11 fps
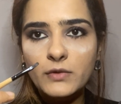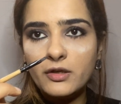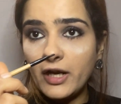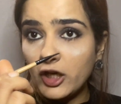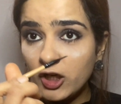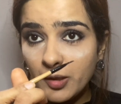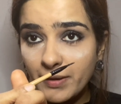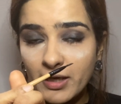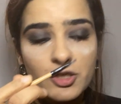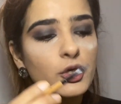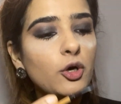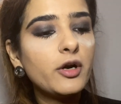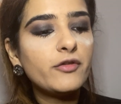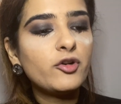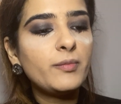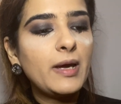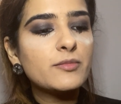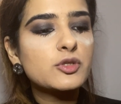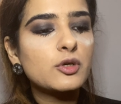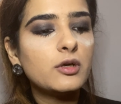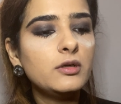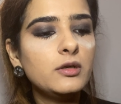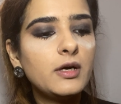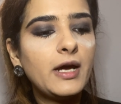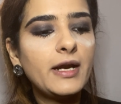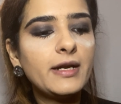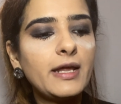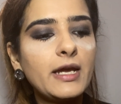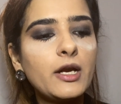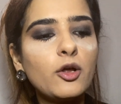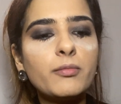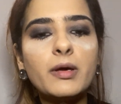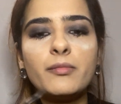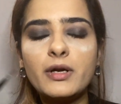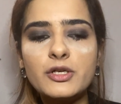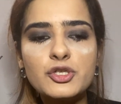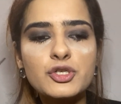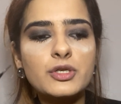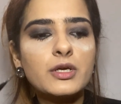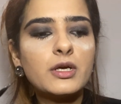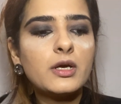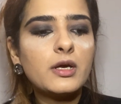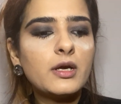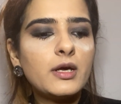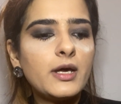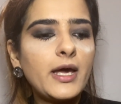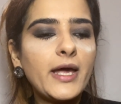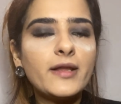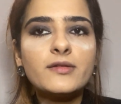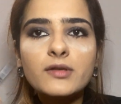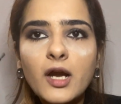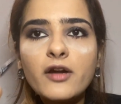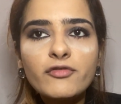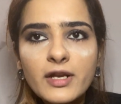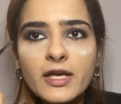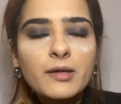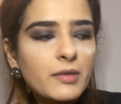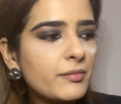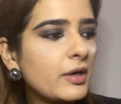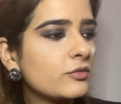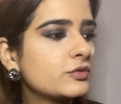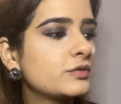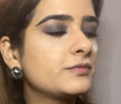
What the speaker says: regular brush ordered from Amazon. I take it on my brush and start filling in my brows.